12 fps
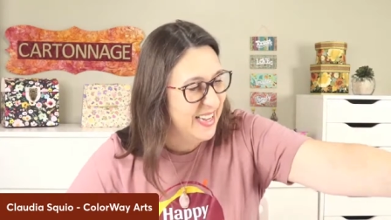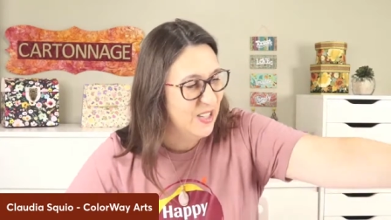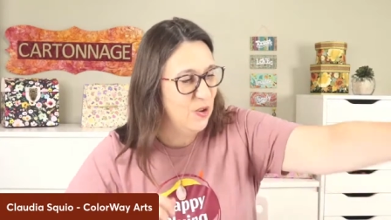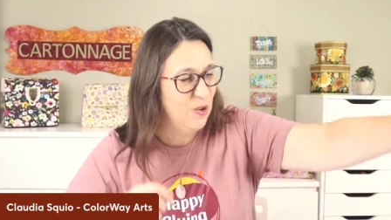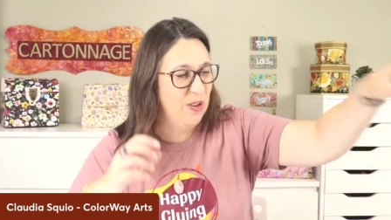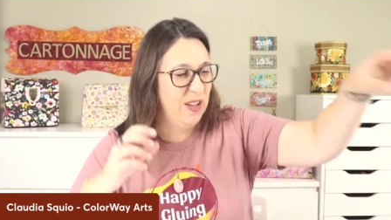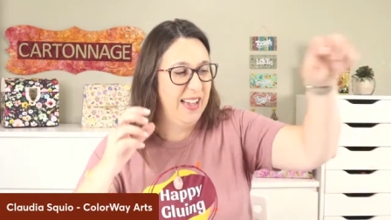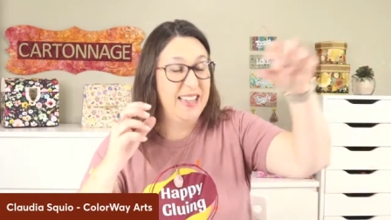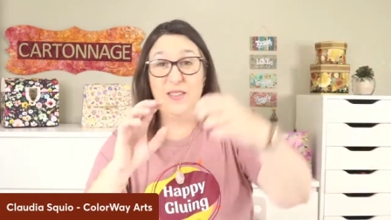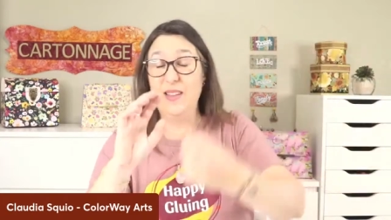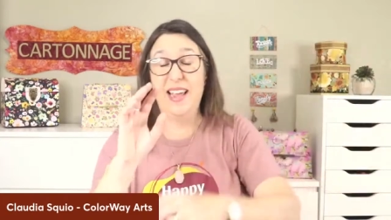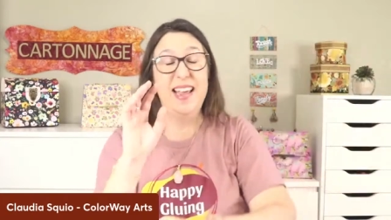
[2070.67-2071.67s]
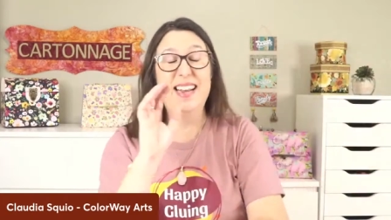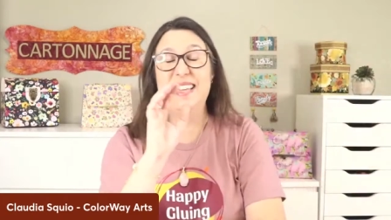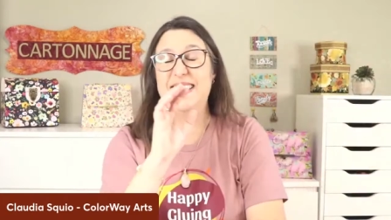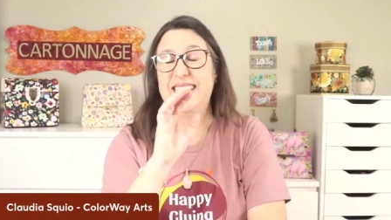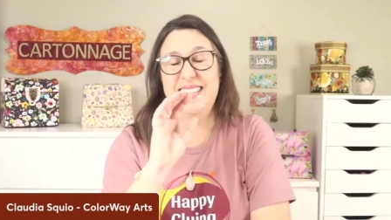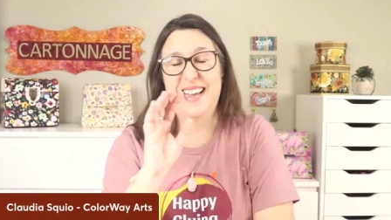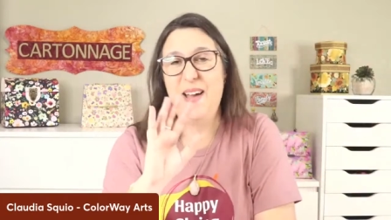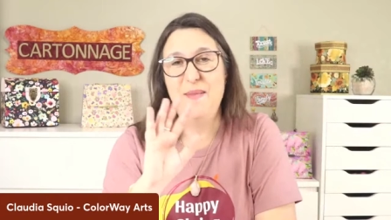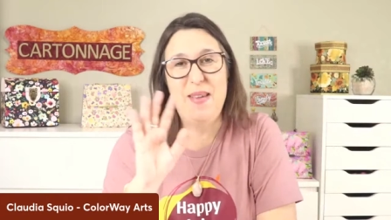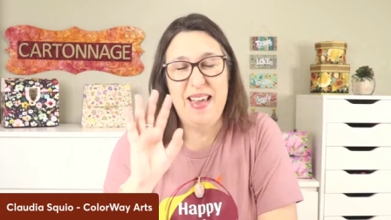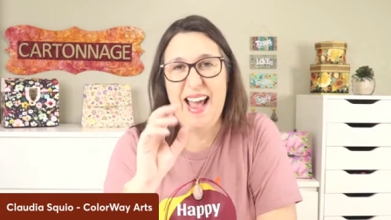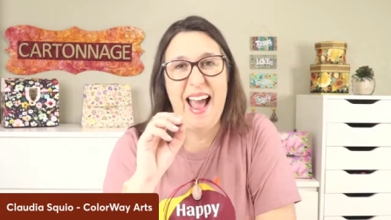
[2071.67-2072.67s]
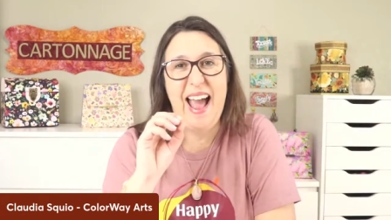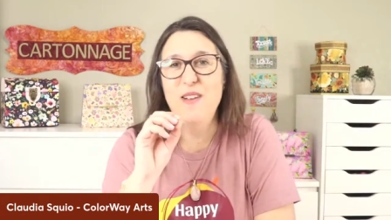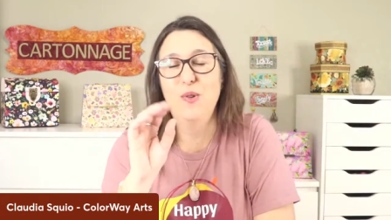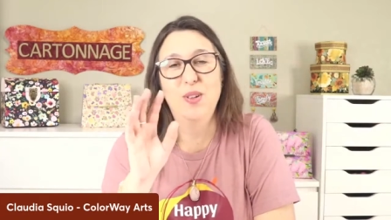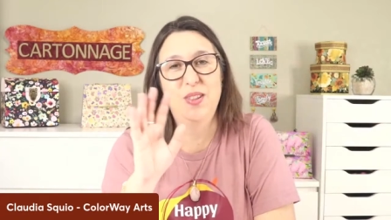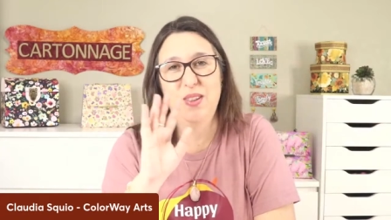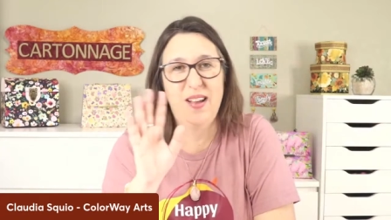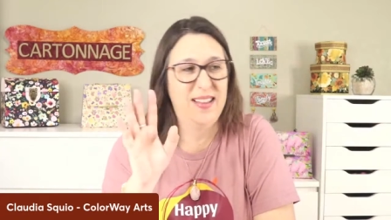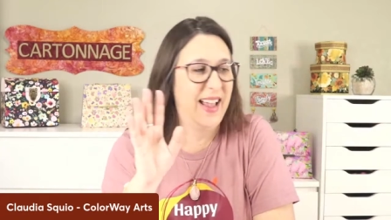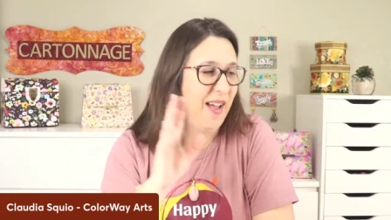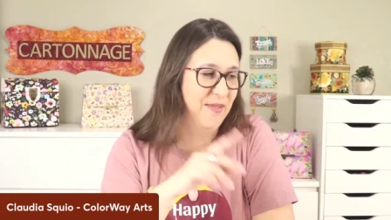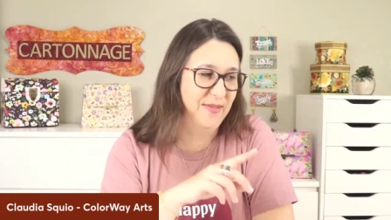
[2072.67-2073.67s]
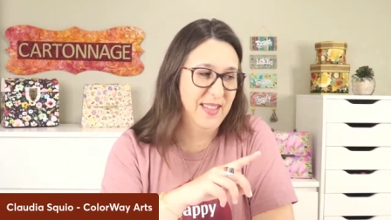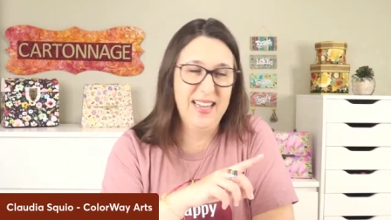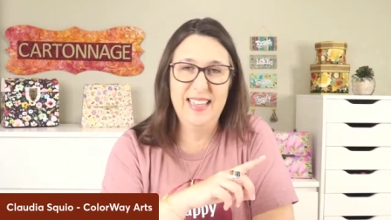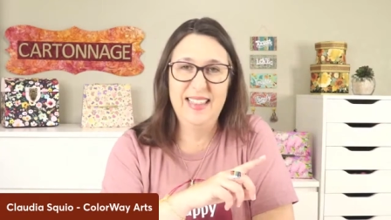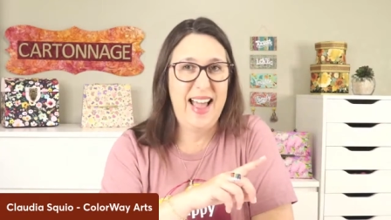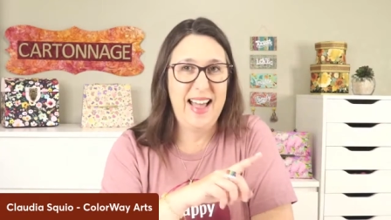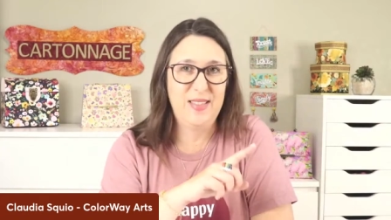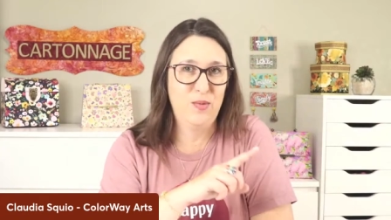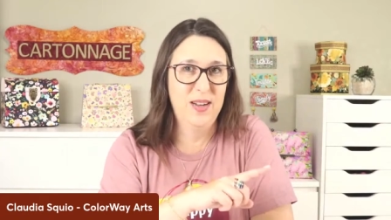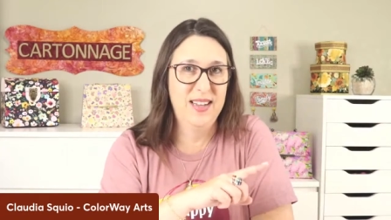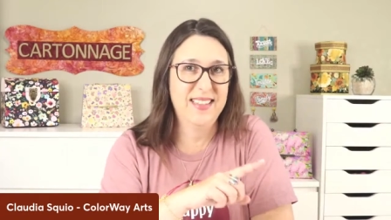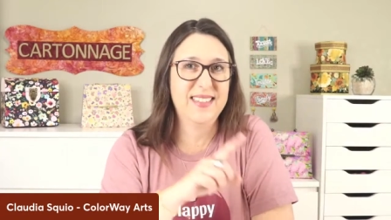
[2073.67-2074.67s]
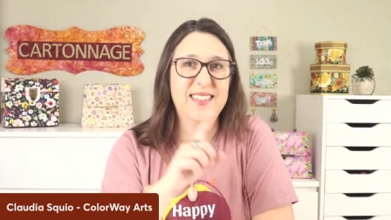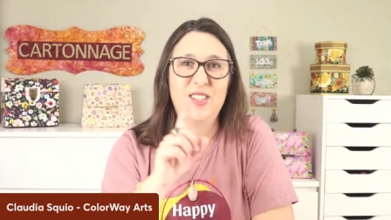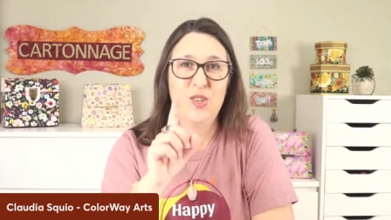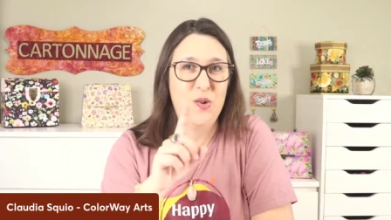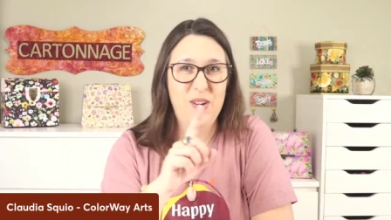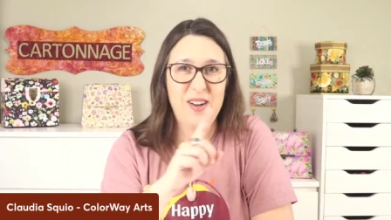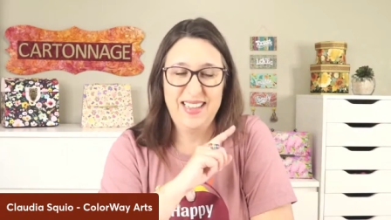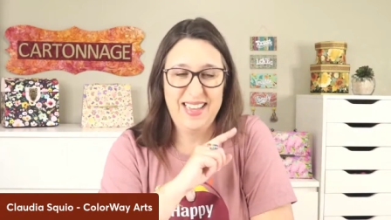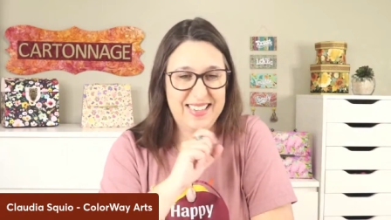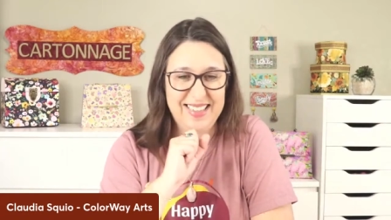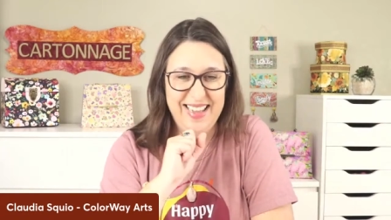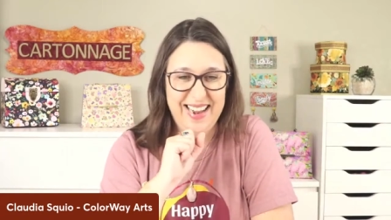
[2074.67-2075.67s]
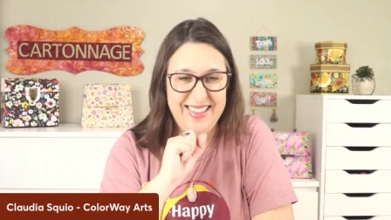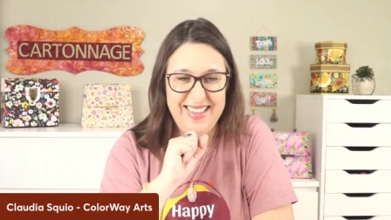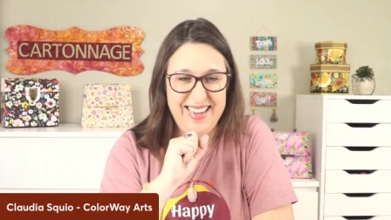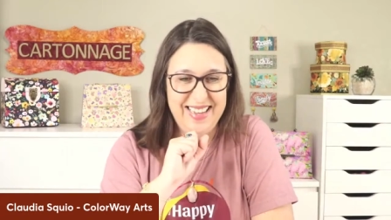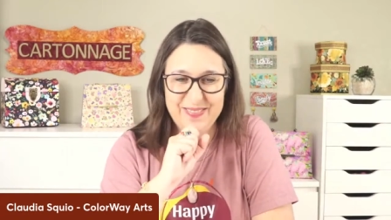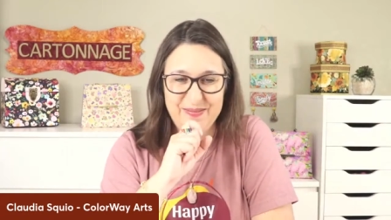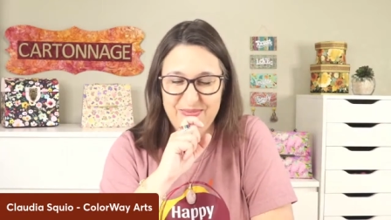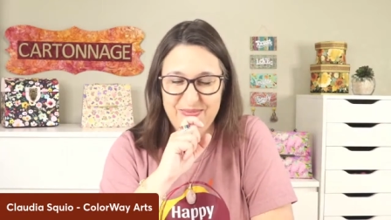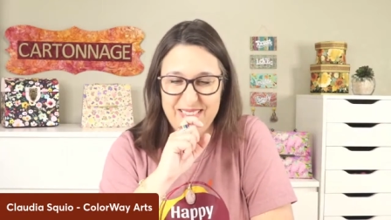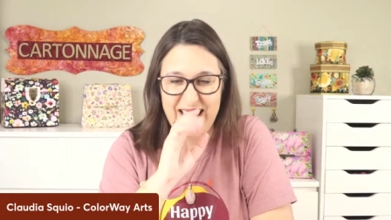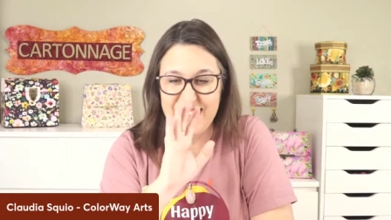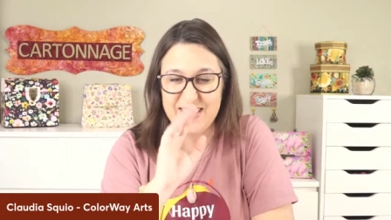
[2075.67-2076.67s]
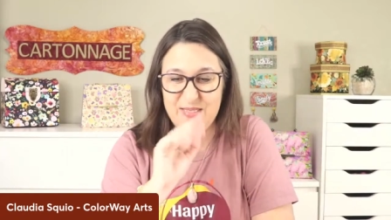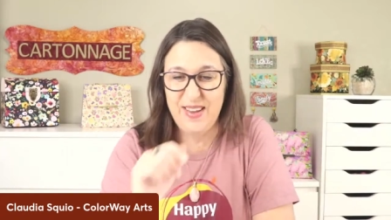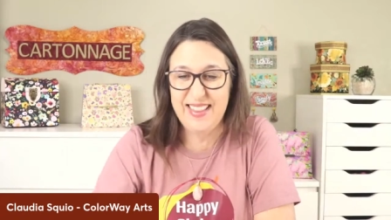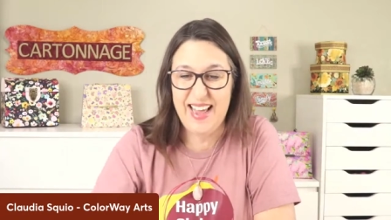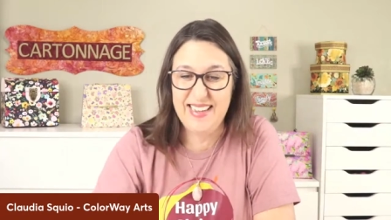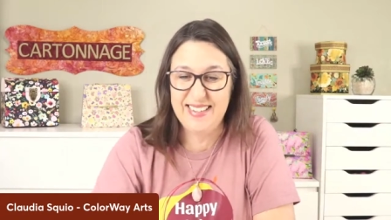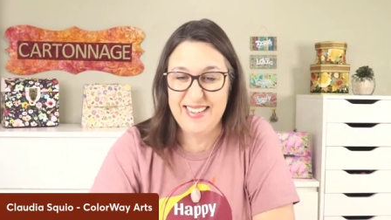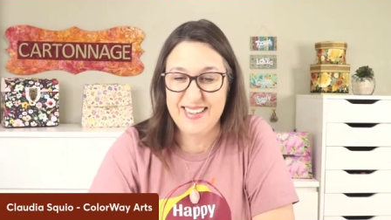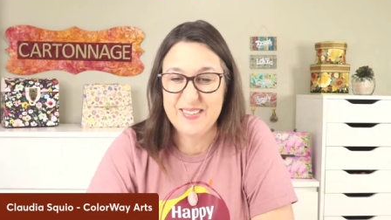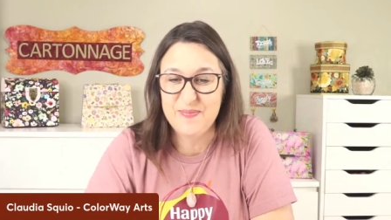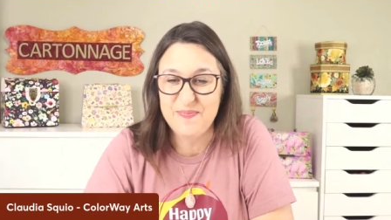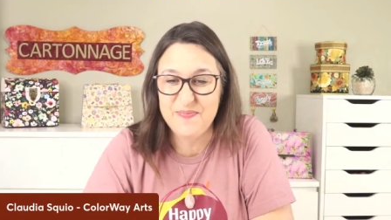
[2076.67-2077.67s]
So it it is, I mean, I would not have done that one so good as Clara did. That's fantastic.